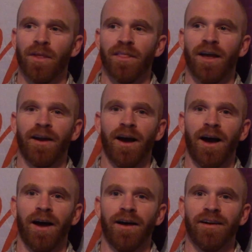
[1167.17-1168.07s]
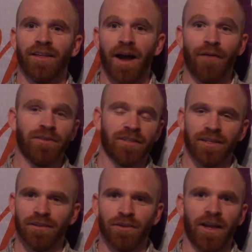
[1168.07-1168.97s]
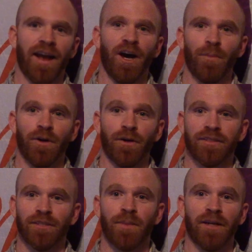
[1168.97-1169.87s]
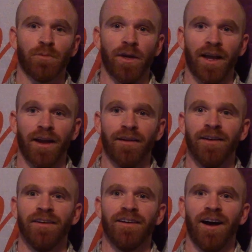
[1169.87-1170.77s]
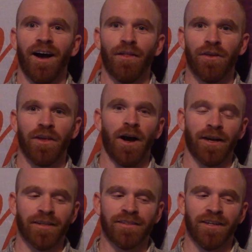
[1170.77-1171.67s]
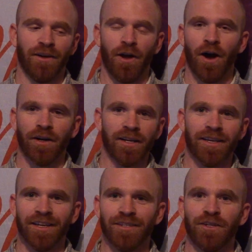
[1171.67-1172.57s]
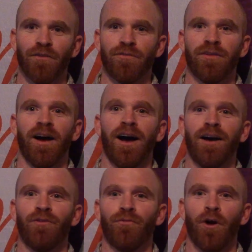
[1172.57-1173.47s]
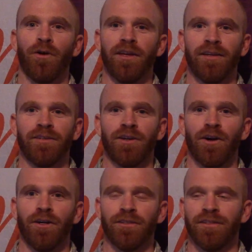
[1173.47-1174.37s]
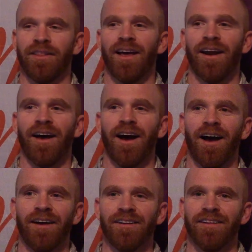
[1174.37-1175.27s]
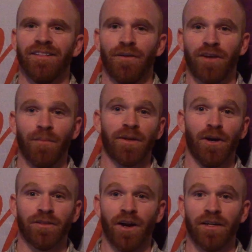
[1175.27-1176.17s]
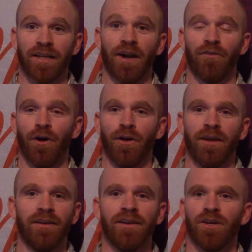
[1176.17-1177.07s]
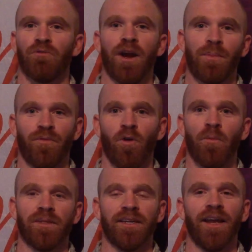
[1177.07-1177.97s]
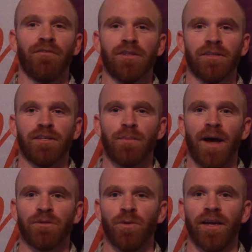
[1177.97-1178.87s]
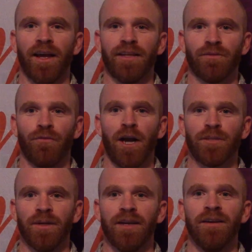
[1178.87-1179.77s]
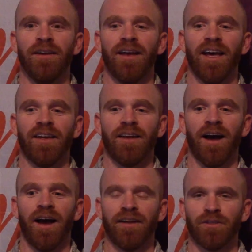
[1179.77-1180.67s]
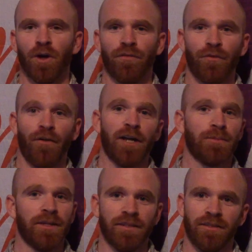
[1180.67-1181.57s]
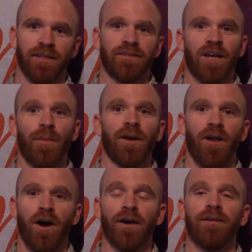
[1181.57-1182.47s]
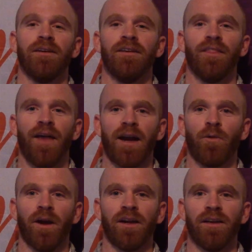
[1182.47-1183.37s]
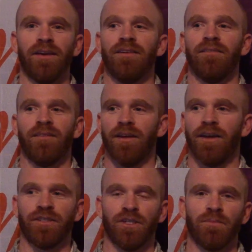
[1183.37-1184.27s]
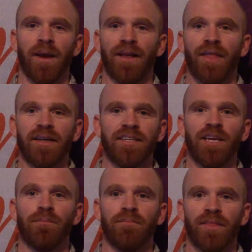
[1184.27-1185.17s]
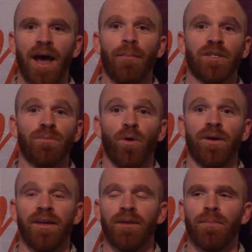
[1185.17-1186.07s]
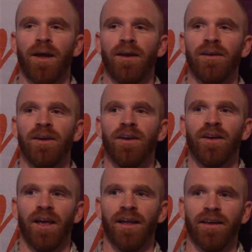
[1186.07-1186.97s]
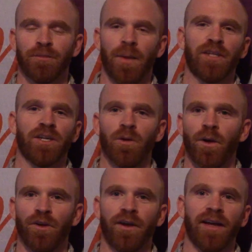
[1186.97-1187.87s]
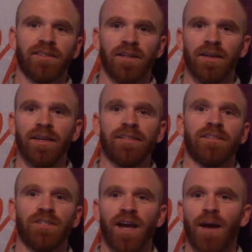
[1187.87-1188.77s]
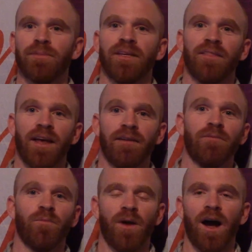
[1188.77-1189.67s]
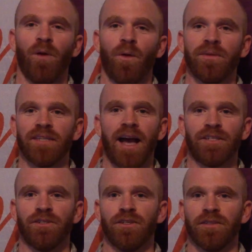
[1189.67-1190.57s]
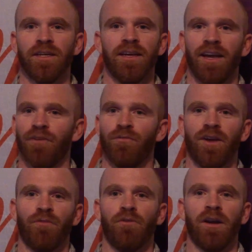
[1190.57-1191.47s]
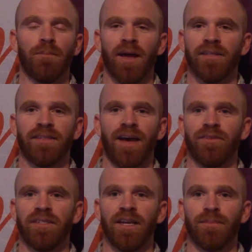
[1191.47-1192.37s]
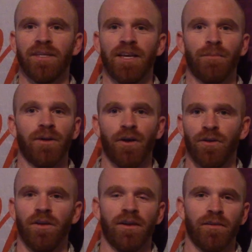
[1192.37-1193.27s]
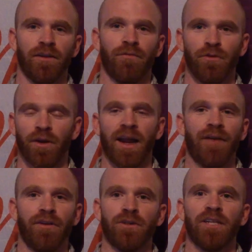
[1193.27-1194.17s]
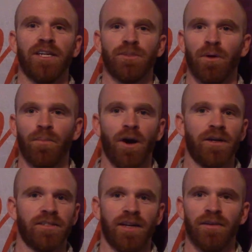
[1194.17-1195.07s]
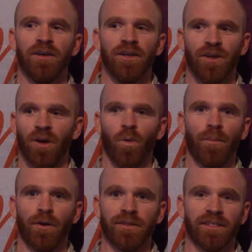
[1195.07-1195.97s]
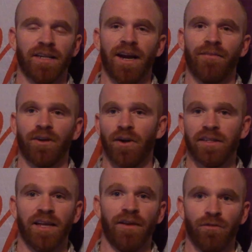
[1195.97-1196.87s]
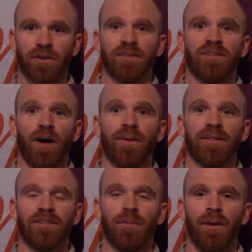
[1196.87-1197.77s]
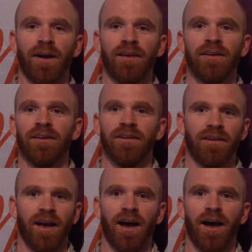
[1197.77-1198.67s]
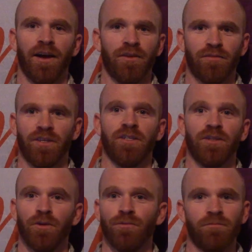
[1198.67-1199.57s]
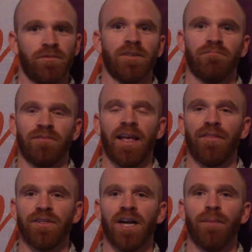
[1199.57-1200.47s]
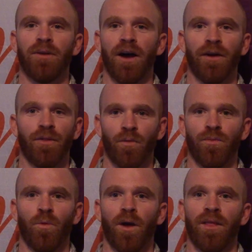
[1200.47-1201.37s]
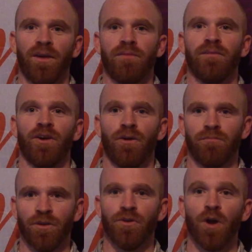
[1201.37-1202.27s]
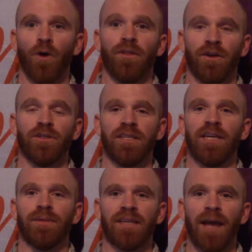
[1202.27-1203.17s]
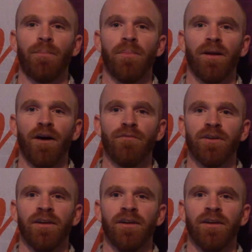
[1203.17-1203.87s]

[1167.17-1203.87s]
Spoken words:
And then obviously you can't help but notice this past weekend, the youngest in a long lineage of roadie girls that have come to Coast Guard. Dana Rohde, great performance in A division this past weekend as a freshman, and so if the freshman is coming along that quickly, it's just making that team that much more deep. And especially when you get to NISA champs and then women's nationals, it really pays to have a deep team, and if you can have interchangeable parts and, one person's not having a great day, if you can sub in somebody to get the job done the way that, that your team is capable of,